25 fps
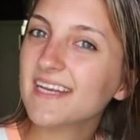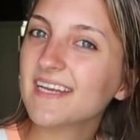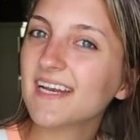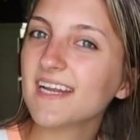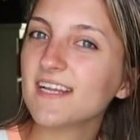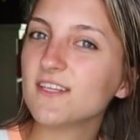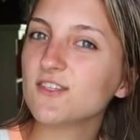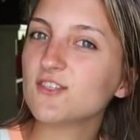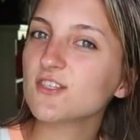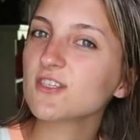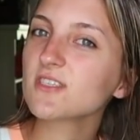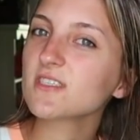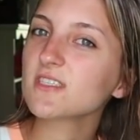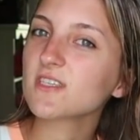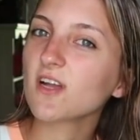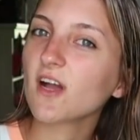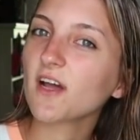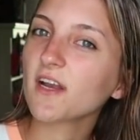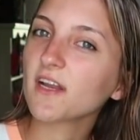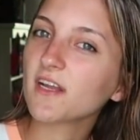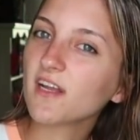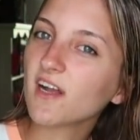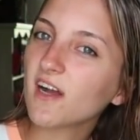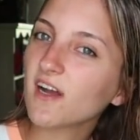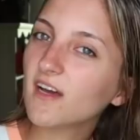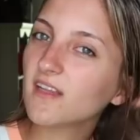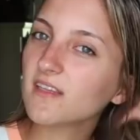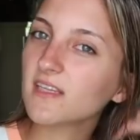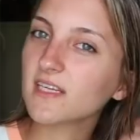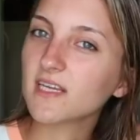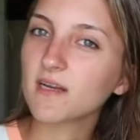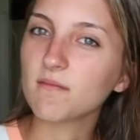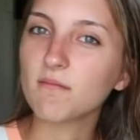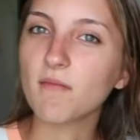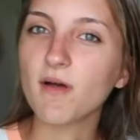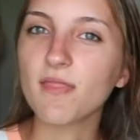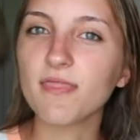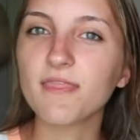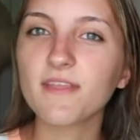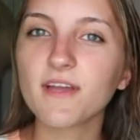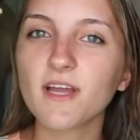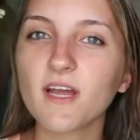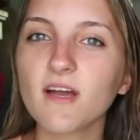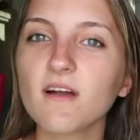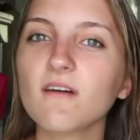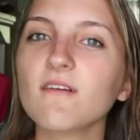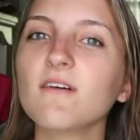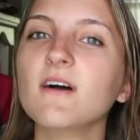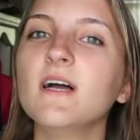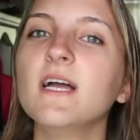and I just got it cut like a month
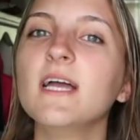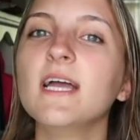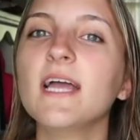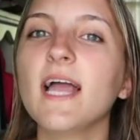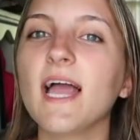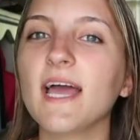ago,